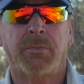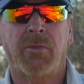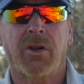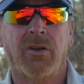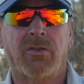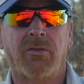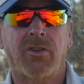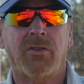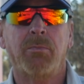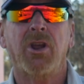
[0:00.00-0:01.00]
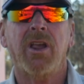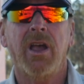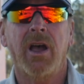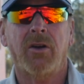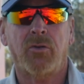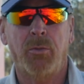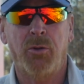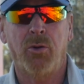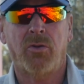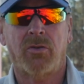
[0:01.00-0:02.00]
because of its many
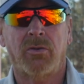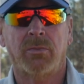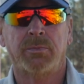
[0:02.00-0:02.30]
attributes.